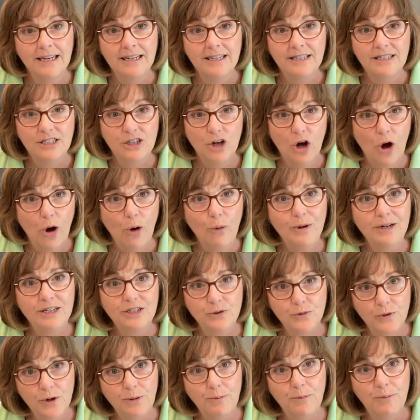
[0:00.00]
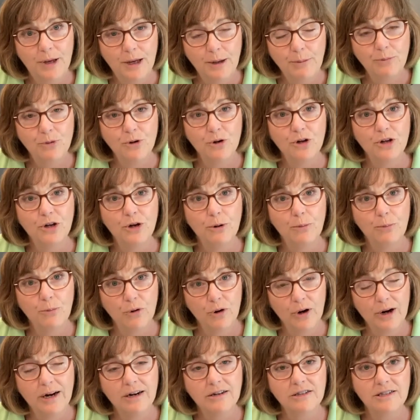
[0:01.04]
to always remember your
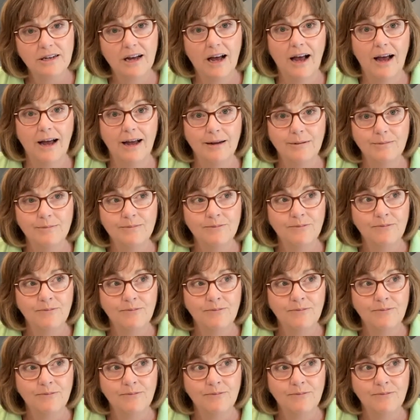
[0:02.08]
prayer time,